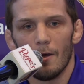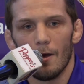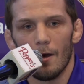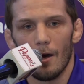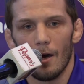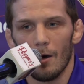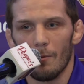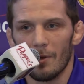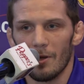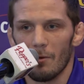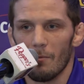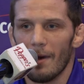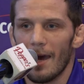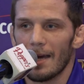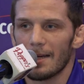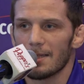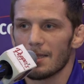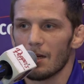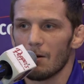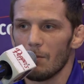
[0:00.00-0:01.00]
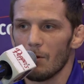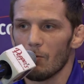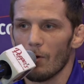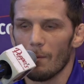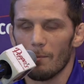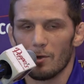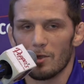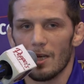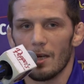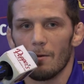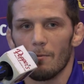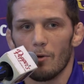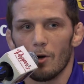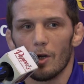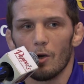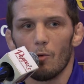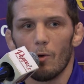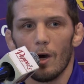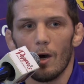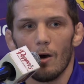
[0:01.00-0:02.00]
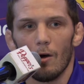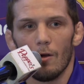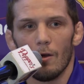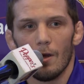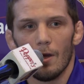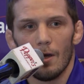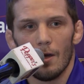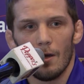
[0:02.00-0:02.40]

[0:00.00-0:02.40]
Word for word: um, and the MAC's going to be represented pretty well.